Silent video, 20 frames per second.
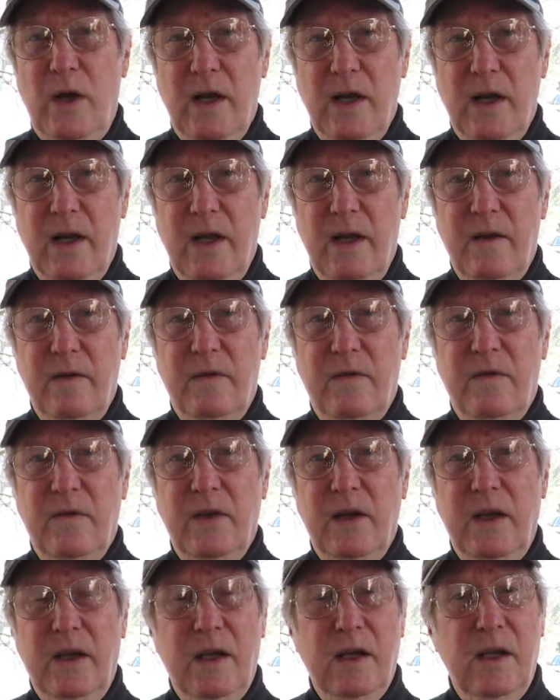wildlife
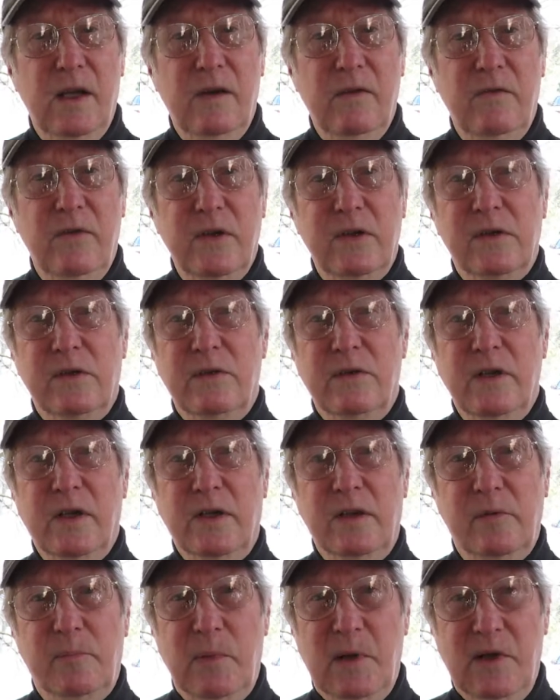and visitor
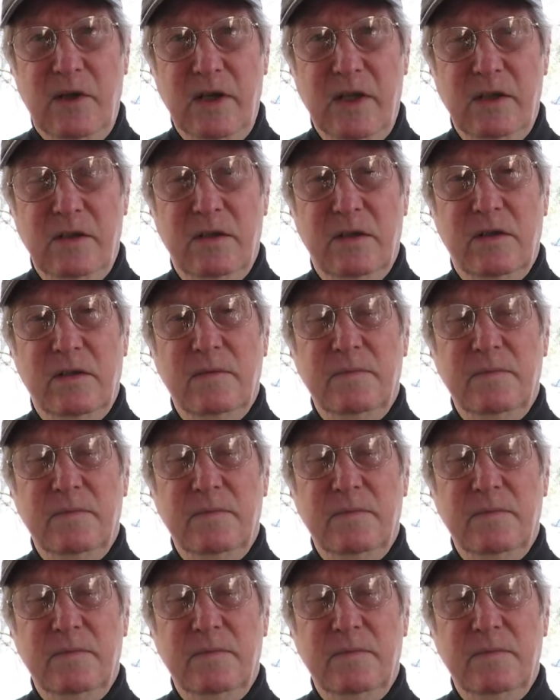experience.